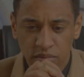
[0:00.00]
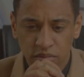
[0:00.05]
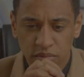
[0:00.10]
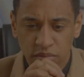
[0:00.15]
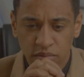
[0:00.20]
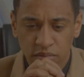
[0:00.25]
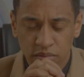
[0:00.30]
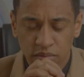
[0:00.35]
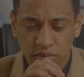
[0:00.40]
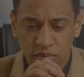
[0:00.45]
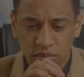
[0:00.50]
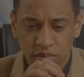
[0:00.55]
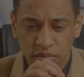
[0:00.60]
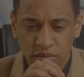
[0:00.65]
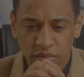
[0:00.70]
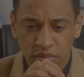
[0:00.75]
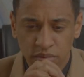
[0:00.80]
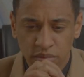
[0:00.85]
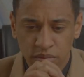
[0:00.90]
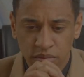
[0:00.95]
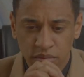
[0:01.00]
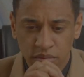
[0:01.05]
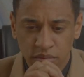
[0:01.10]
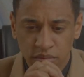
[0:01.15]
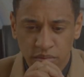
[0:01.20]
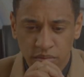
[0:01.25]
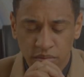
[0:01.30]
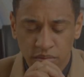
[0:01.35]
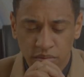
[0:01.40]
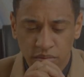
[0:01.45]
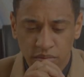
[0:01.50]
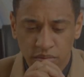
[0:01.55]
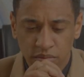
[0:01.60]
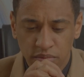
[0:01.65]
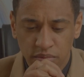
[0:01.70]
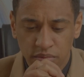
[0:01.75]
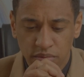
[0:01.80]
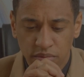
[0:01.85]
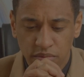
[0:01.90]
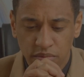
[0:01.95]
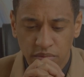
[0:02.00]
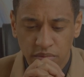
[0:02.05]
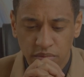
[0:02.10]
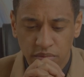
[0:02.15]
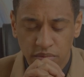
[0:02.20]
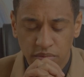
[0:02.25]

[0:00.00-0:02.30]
[no speech]